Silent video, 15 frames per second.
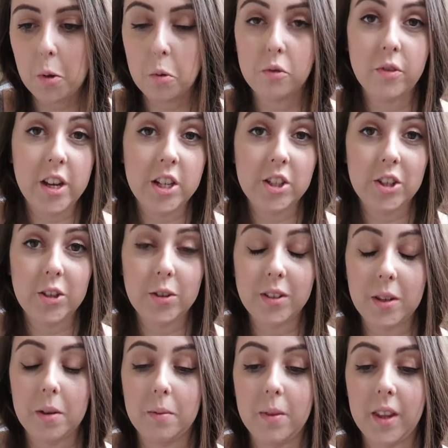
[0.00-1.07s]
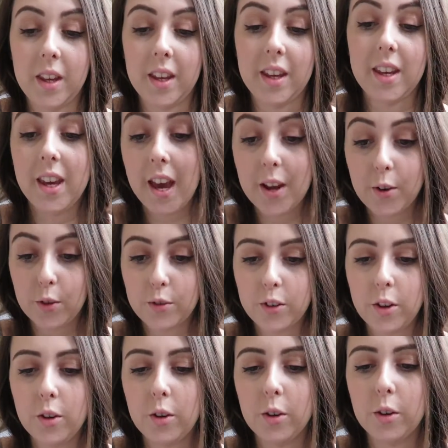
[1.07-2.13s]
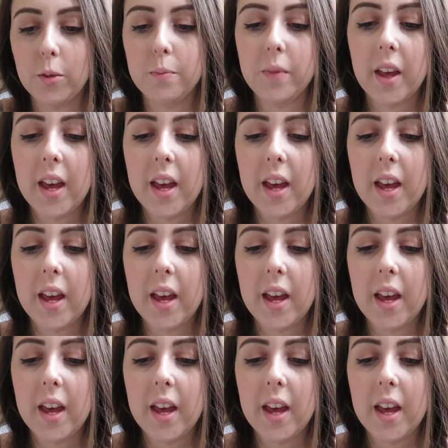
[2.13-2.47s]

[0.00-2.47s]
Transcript: will read you something again off Google.